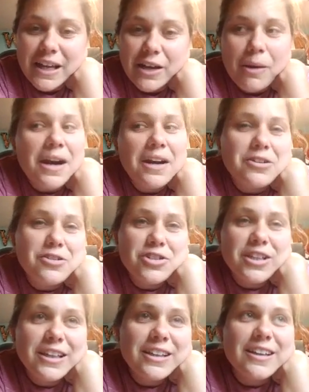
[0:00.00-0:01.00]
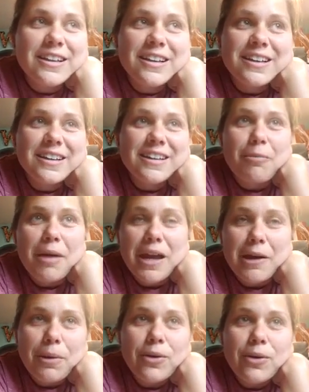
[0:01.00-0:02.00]
why don't you just make a
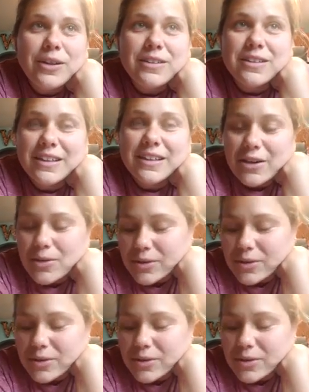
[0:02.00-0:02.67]
post and see who's